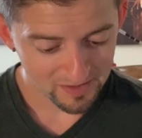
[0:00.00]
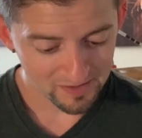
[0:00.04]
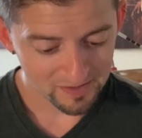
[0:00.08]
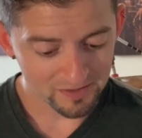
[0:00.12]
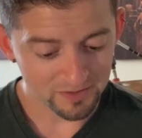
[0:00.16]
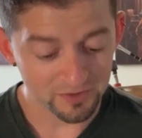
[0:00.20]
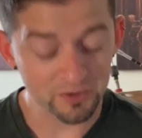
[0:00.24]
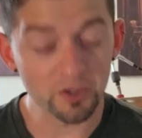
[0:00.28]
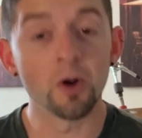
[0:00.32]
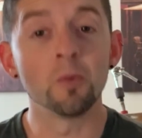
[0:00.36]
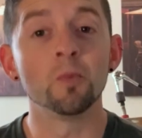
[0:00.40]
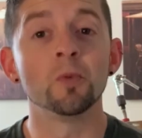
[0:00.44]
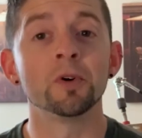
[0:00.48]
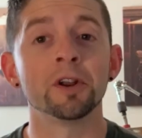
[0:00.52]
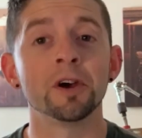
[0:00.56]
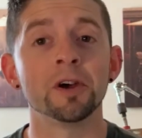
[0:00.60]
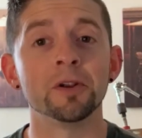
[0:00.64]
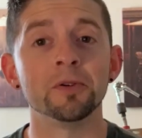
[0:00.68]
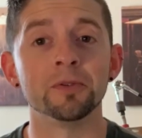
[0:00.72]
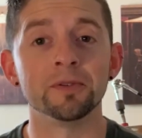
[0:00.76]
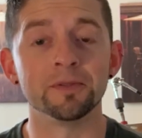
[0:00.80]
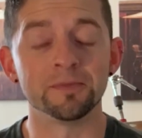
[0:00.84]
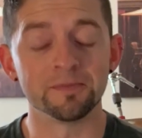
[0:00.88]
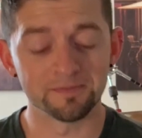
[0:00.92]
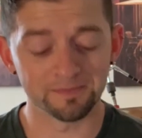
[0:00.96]
Psalm
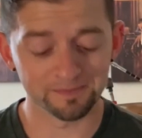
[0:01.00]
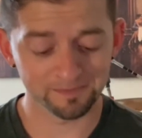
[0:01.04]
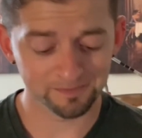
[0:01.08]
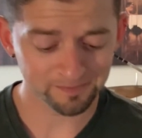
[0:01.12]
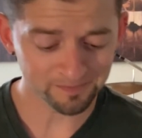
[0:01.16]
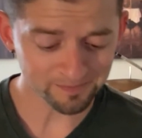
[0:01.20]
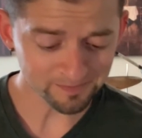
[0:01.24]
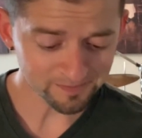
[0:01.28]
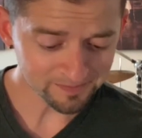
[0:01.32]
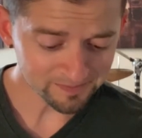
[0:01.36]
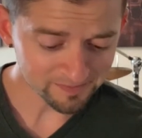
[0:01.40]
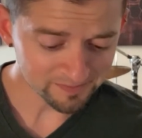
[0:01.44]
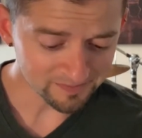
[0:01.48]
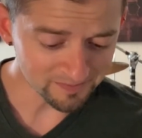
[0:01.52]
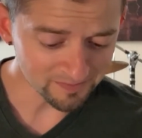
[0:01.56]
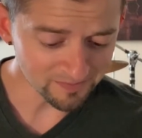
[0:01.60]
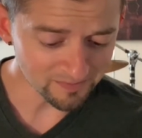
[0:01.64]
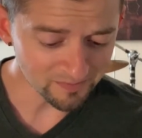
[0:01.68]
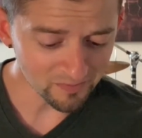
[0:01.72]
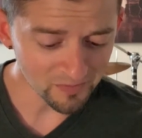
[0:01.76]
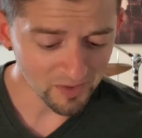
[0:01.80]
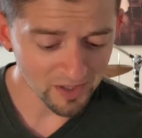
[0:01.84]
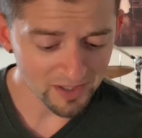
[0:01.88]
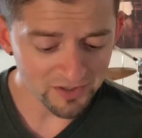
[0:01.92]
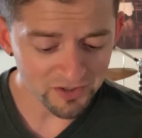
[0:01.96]
100.
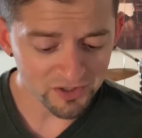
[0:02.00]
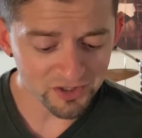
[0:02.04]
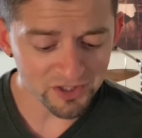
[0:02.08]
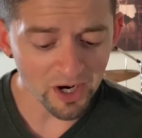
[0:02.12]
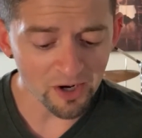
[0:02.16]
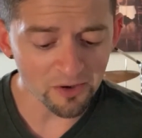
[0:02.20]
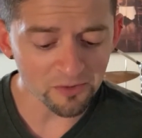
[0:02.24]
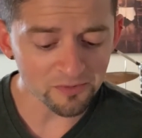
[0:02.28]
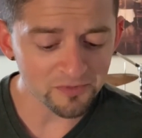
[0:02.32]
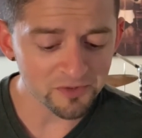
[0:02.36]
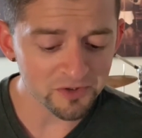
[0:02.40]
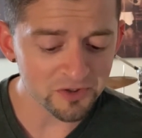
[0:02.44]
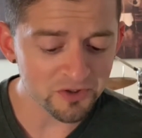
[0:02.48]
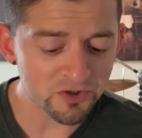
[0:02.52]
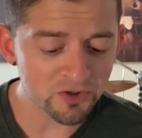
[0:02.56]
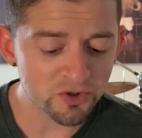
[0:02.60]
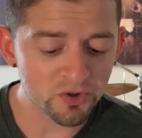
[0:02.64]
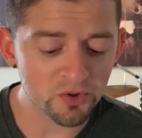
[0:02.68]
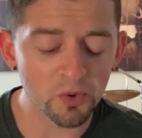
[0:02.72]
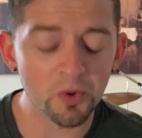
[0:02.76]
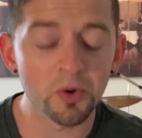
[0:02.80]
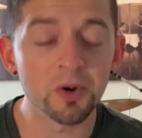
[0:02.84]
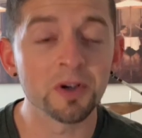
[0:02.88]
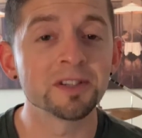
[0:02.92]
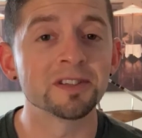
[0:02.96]
Shout for
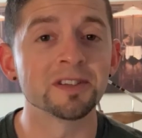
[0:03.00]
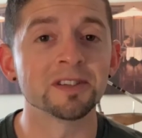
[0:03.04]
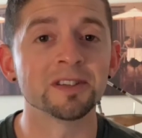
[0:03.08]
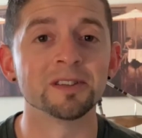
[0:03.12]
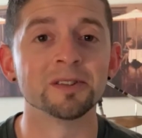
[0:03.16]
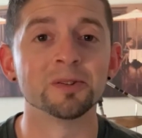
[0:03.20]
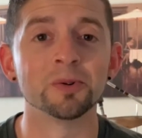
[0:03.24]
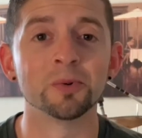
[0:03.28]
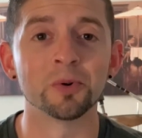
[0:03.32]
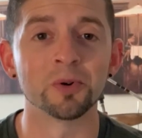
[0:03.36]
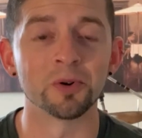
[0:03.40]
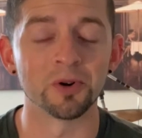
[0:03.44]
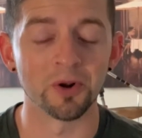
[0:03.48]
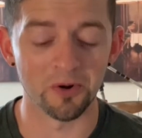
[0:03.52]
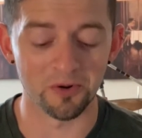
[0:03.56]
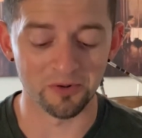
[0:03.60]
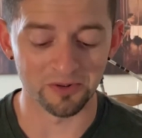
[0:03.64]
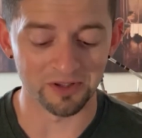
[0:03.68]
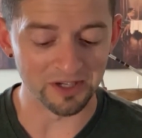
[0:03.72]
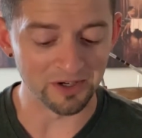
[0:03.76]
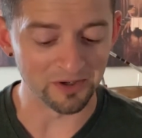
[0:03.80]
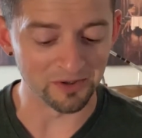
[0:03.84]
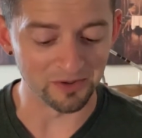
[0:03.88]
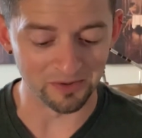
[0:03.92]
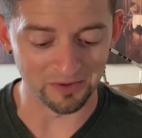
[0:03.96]
joy to the Lord, all
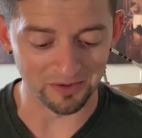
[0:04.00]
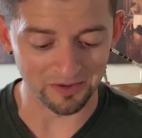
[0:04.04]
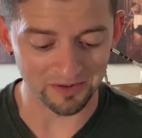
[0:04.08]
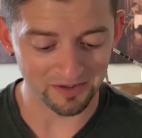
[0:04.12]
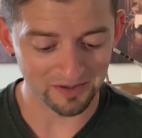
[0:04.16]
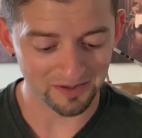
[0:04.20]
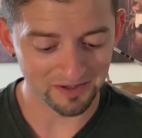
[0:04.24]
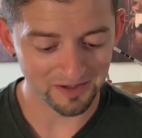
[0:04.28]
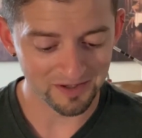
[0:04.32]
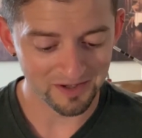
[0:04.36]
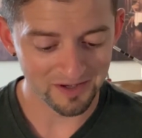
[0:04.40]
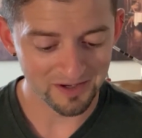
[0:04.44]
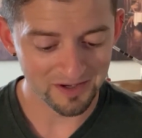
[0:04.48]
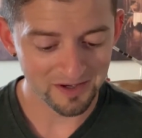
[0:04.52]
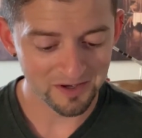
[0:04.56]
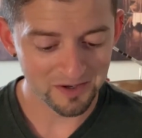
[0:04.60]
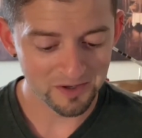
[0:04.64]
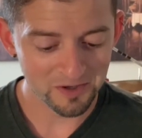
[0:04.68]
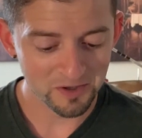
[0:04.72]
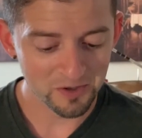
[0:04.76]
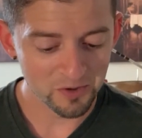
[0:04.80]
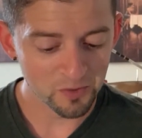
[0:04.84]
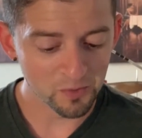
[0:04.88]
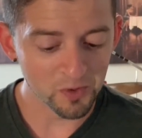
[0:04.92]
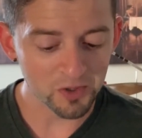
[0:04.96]
the earth.
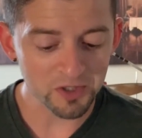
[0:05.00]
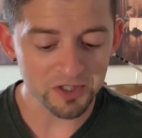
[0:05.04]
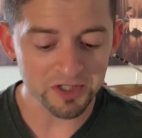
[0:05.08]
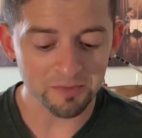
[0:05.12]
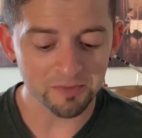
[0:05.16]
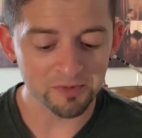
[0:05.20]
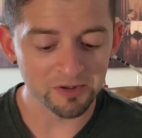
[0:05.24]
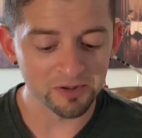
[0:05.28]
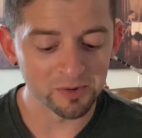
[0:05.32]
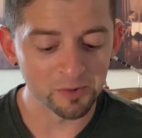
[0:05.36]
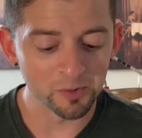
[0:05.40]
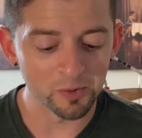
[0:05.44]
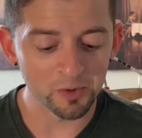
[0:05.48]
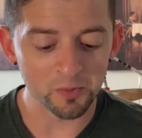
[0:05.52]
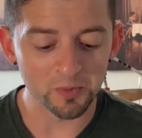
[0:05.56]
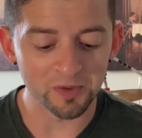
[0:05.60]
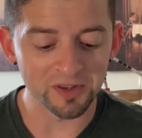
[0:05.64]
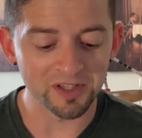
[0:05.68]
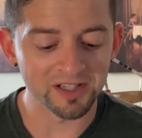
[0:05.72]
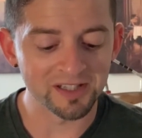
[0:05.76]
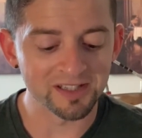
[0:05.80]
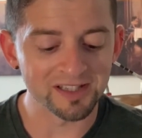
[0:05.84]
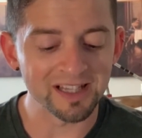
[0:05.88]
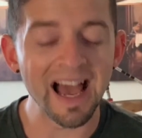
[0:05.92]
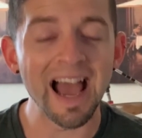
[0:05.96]
Worship the Lord
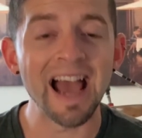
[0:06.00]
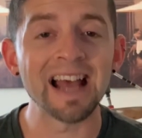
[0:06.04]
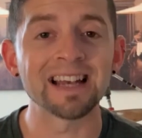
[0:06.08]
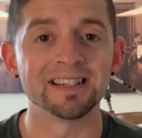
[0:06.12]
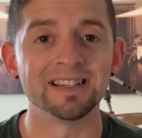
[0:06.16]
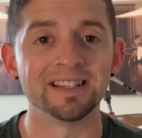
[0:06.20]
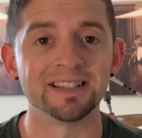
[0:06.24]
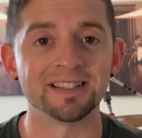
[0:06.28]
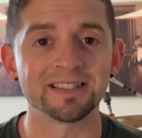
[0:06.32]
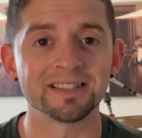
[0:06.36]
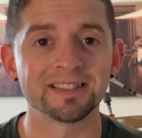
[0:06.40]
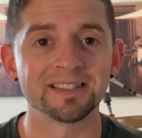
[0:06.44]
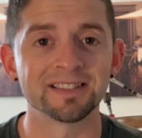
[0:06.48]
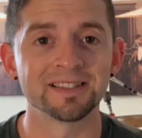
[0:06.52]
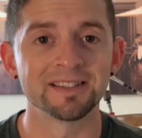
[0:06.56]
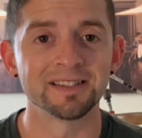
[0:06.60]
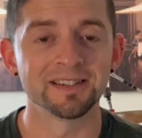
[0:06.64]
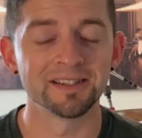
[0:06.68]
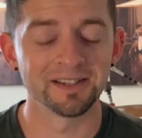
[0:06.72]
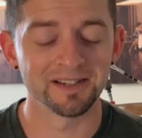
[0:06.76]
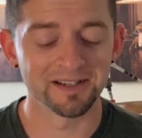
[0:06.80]
with gladness.